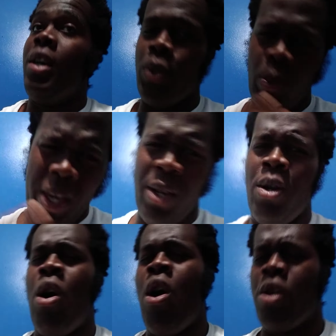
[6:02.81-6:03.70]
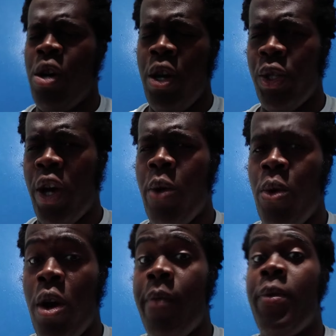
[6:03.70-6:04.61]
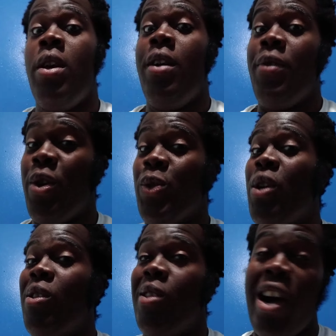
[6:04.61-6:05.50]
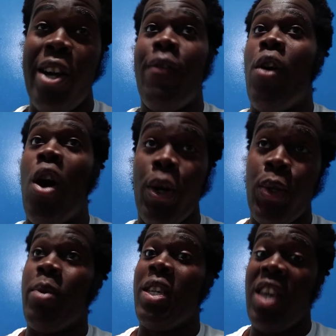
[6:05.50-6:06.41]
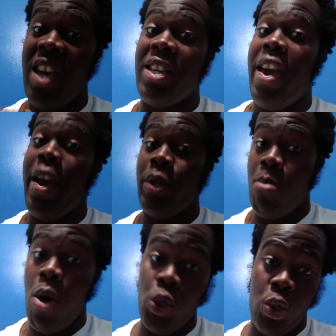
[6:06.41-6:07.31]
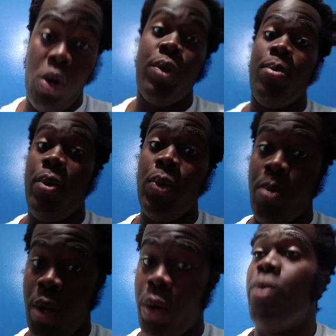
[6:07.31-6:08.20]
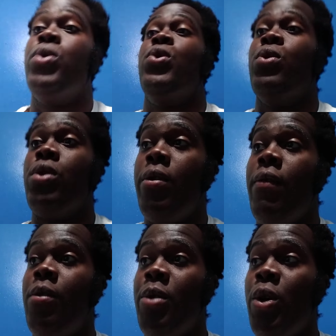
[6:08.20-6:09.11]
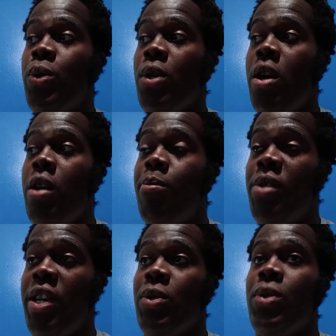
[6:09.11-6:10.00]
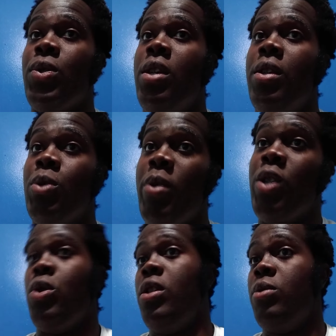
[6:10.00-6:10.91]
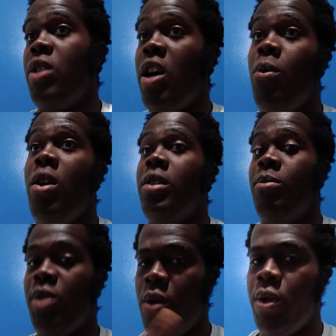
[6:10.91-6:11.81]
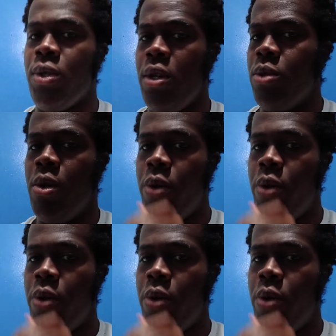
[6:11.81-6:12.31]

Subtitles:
And speaking of Hong Kong, Taiwan, there's a lot of awesome and kick-ass martial arts movies from those places, and especially in Taiwan, and Taiwan's country.